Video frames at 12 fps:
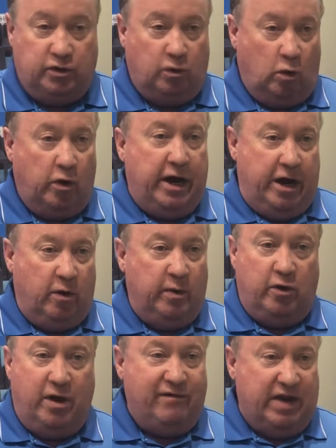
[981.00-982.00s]
Or air. We
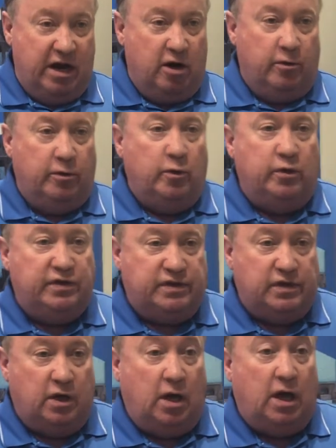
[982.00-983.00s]
don't have air. This
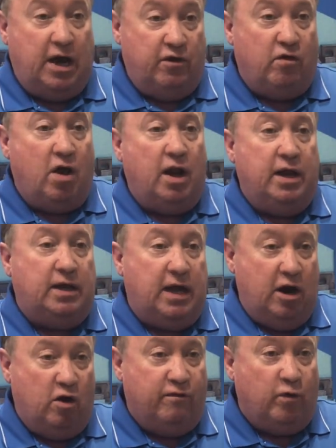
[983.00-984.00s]
is a hydraulic,
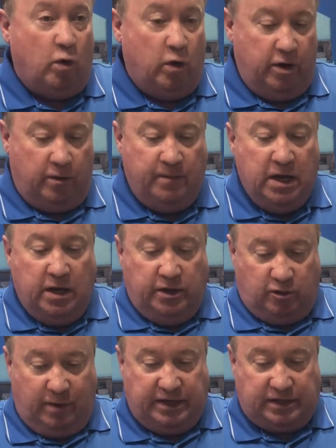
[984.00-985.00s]
air over oil.
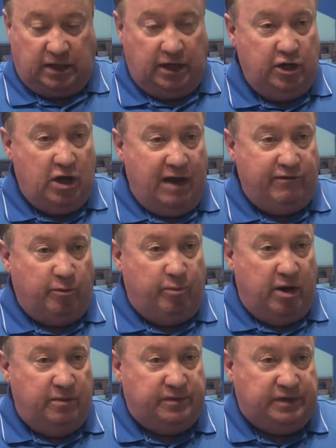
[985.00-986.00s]
So basically, you have your
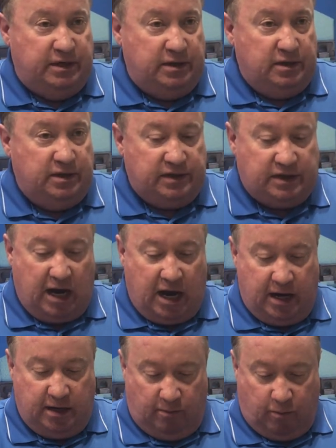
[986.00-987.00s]
pump sitting to the
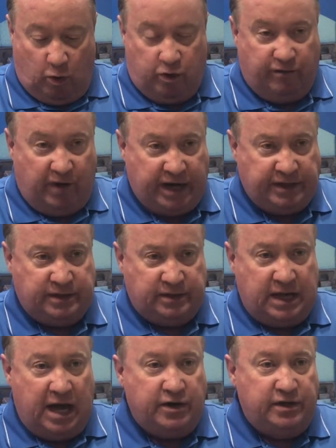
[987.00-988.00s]
side. You bolt your vices
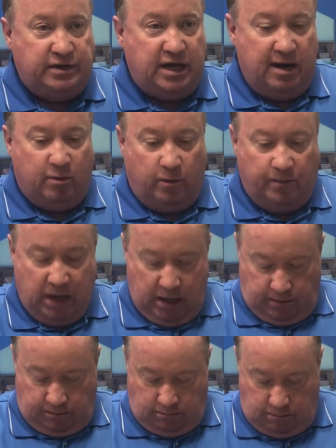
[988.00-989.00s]
down to the table,
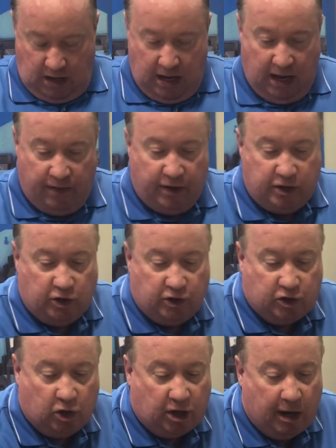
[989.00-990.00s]
and then you
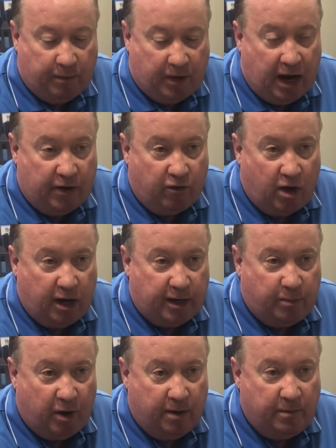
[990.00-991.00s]
just hook up the
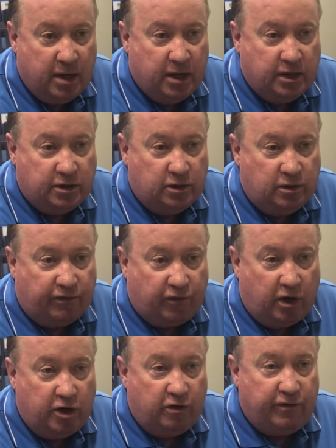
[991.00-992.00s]
hydraulic pump to the
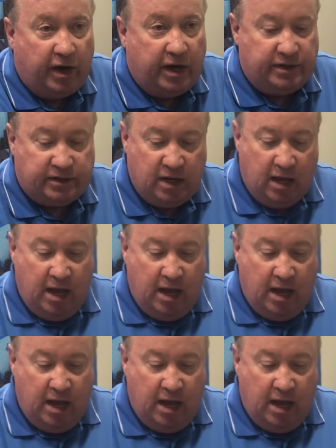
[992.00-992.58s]
front of your vise.